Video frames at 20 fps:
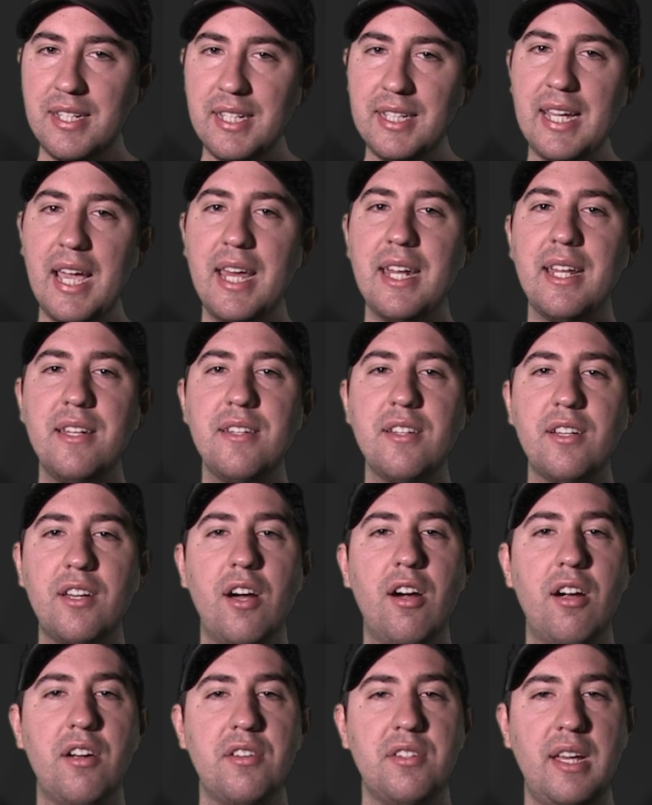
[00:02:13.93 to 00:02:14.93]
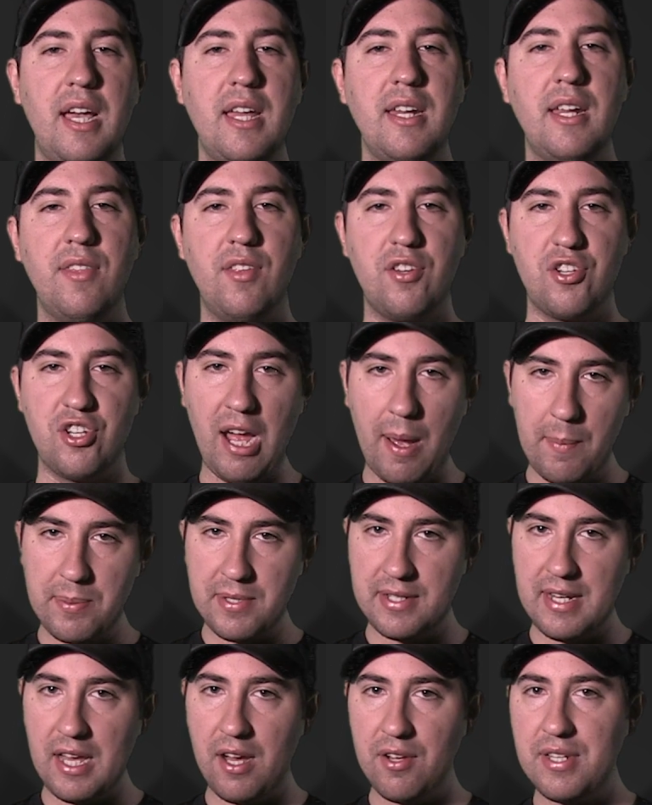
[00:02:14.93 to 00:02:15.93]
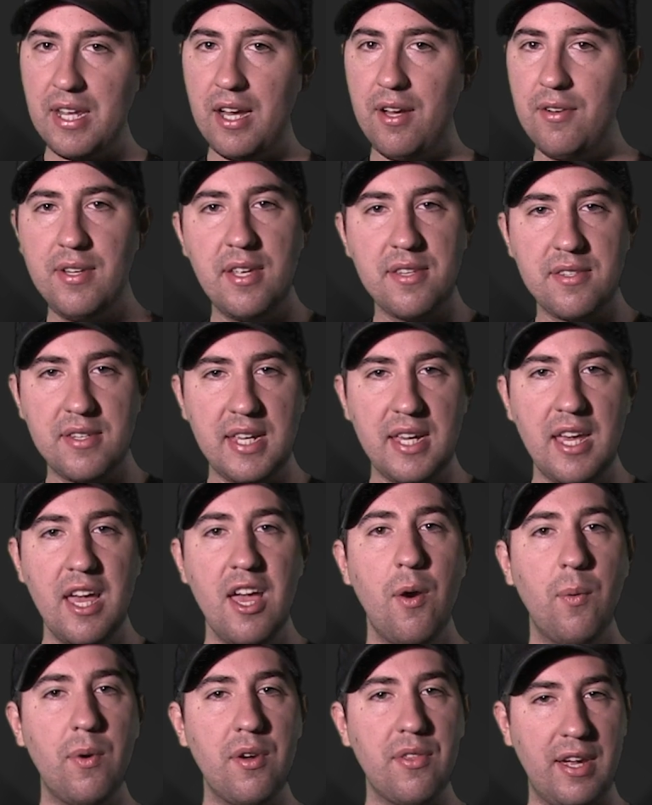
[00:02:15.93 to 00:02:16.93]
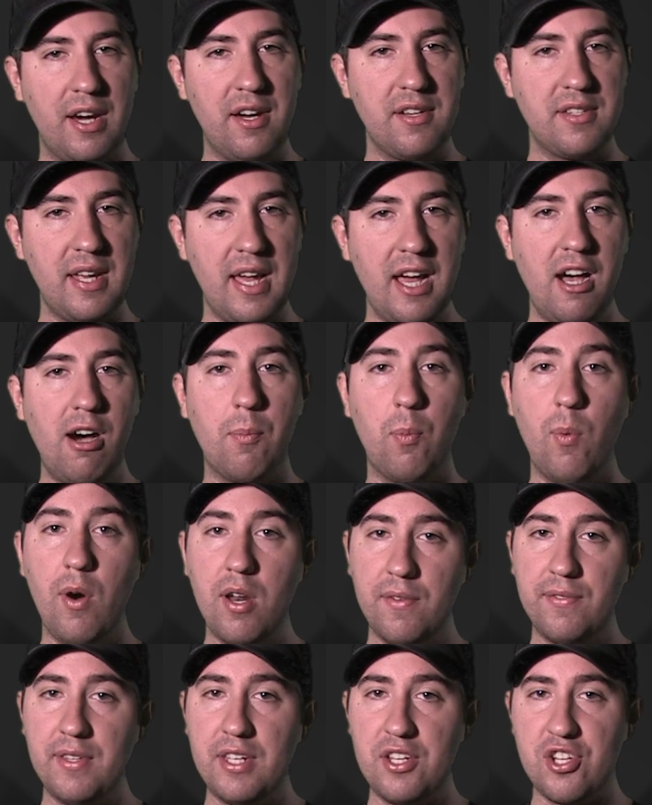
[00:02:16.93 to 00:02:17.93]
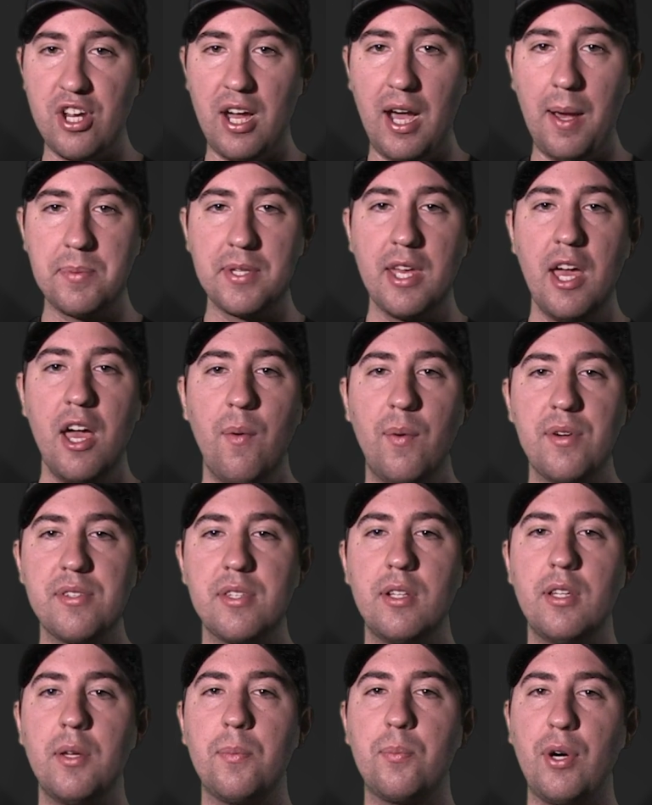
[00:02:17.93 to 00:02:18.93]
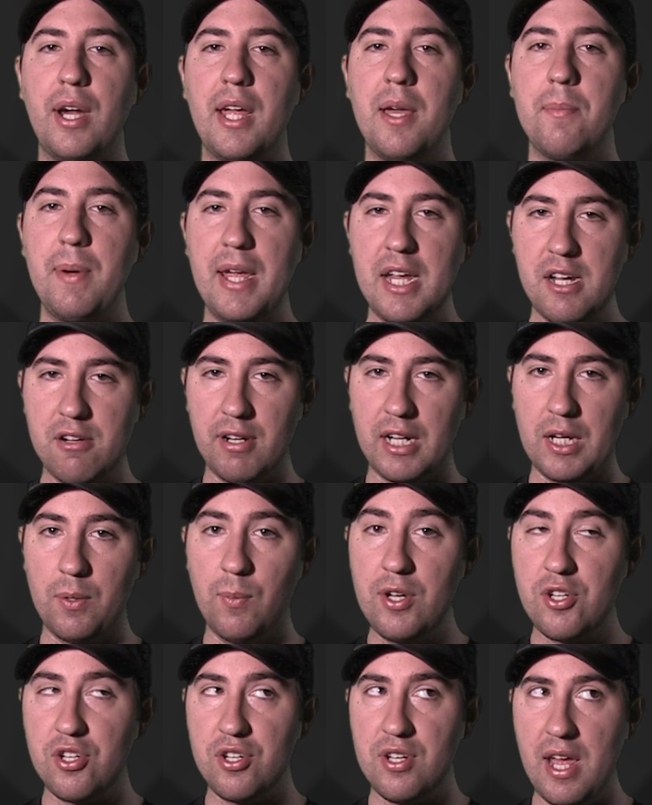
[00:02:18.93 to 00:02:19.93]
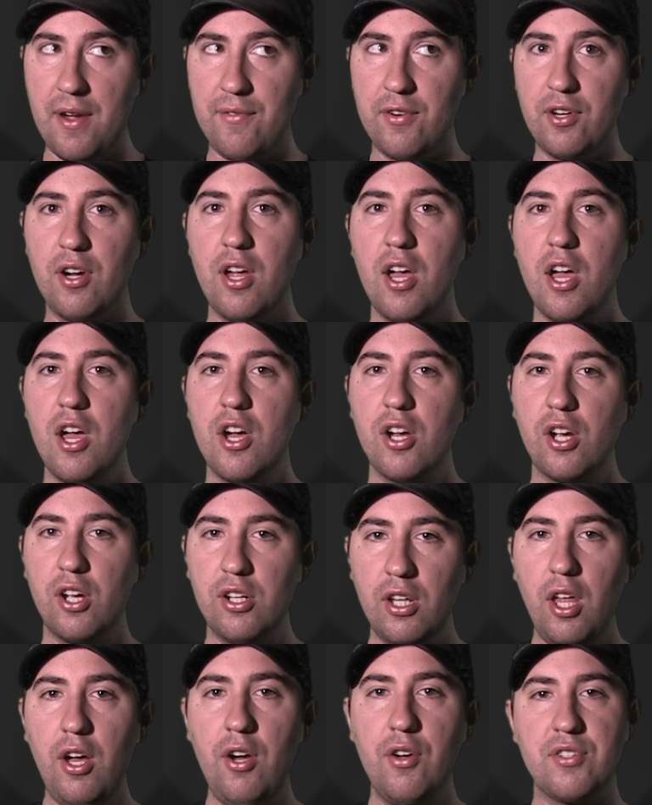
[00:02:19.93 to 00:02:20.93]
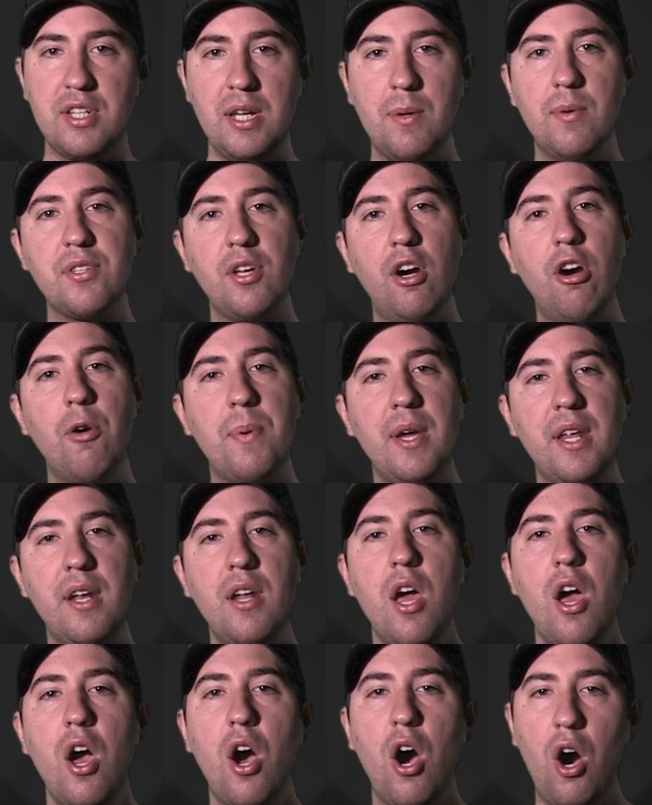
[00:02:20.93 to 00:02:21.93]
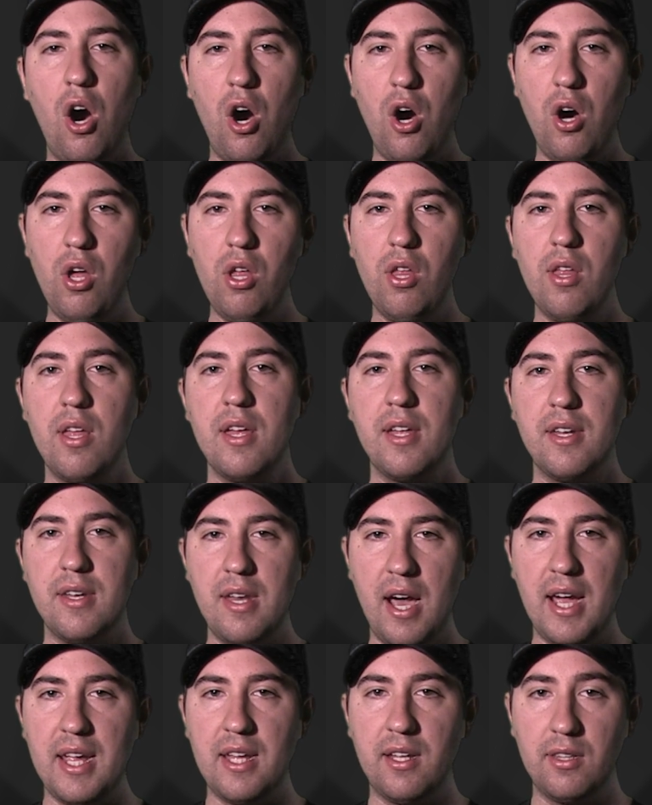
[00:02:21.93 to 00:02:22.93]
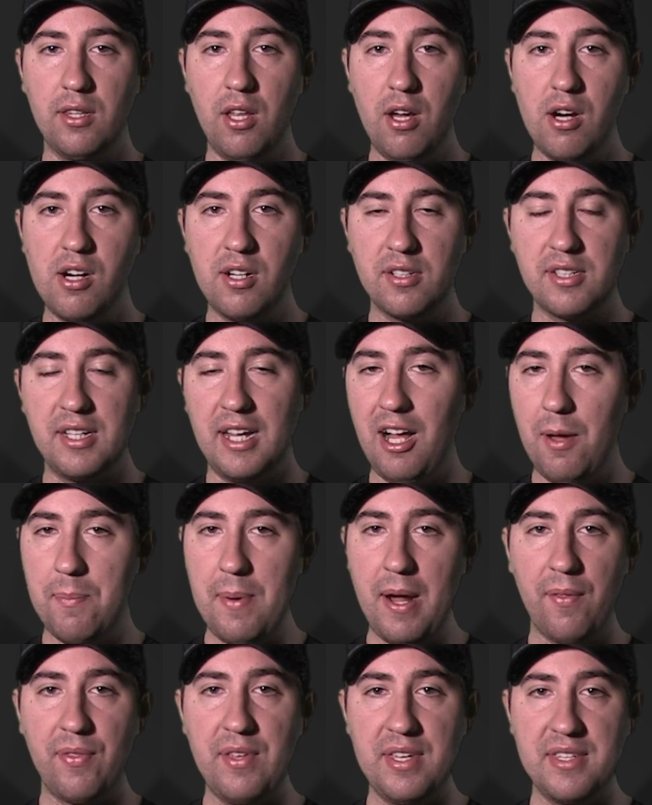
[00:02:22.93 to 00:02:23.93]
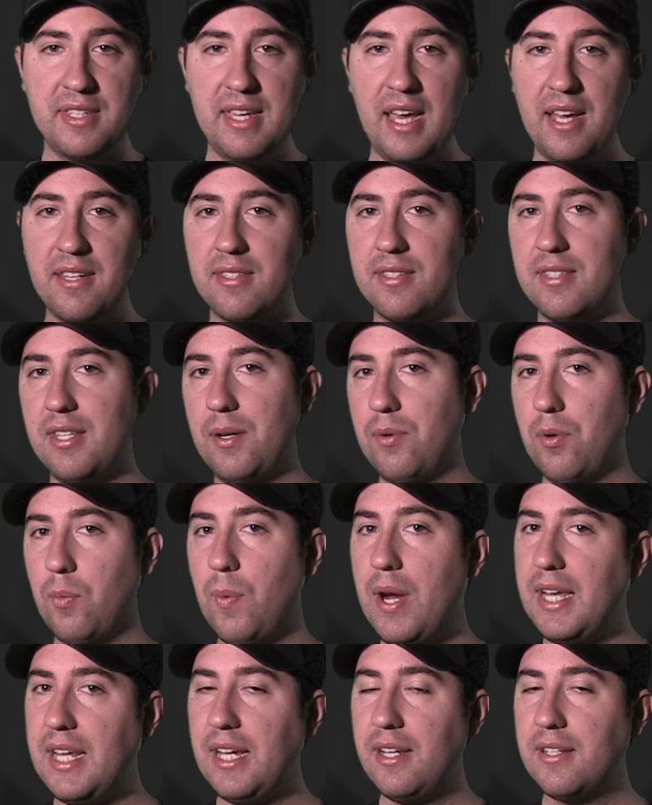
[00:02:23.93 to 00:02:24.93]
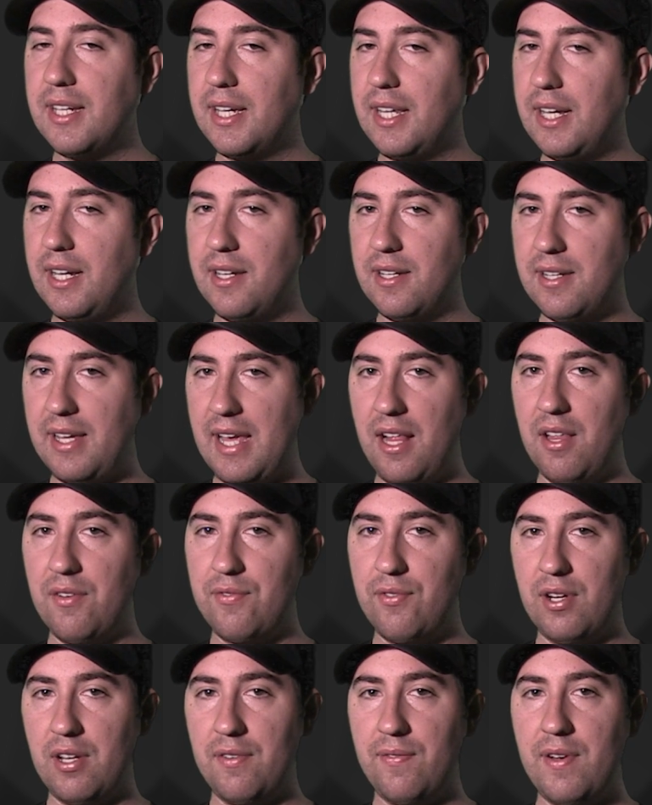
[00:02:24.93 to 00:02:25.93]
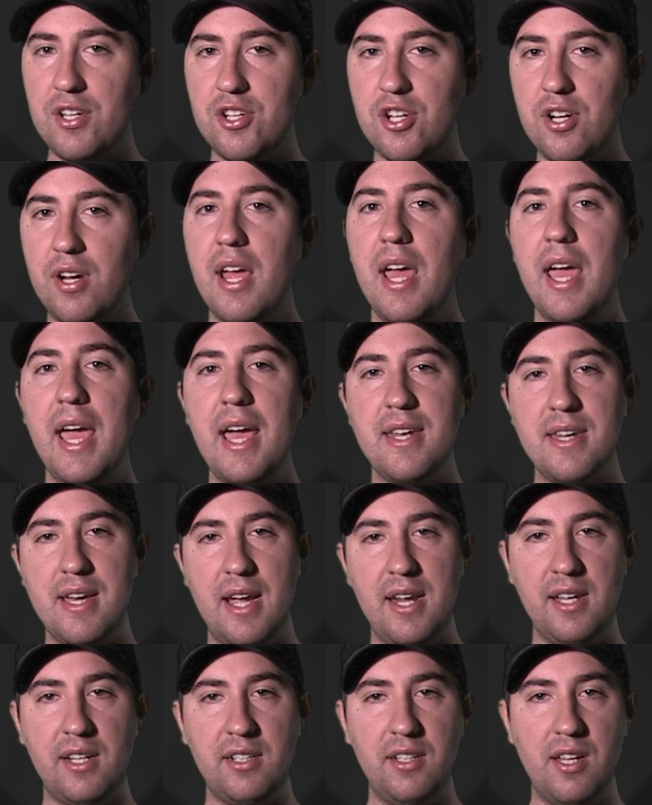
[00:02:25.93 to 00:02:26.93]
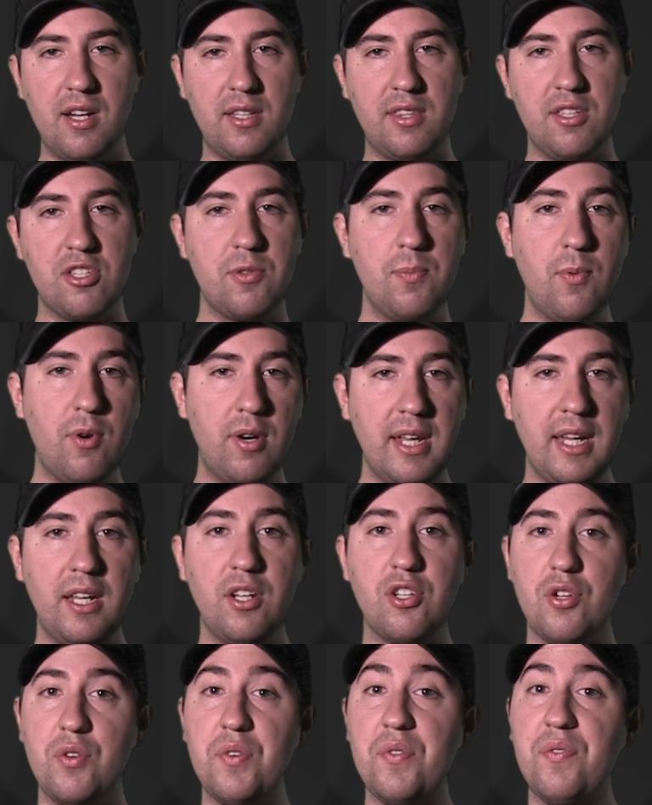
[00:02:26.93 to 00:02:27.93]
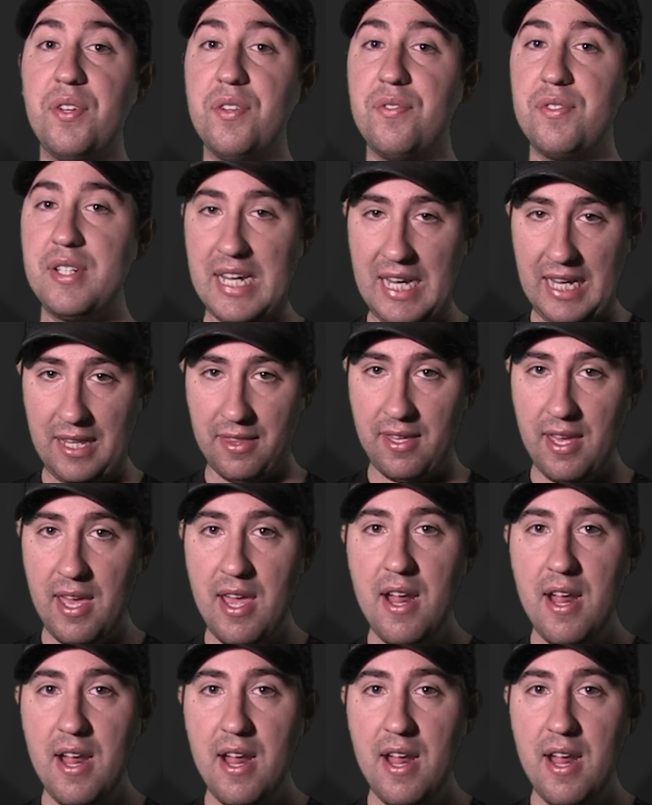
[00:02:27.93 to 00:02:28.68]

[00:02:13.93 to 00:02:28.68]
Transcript: to get into Cars Land, and the shops at Downtown Disney were there to help. One of these shops was the La Brea Bakery, which never closed. It was open all night long to help out these guests that were waiting to get into California Adventure at 9 o'clock this morning, June 15th.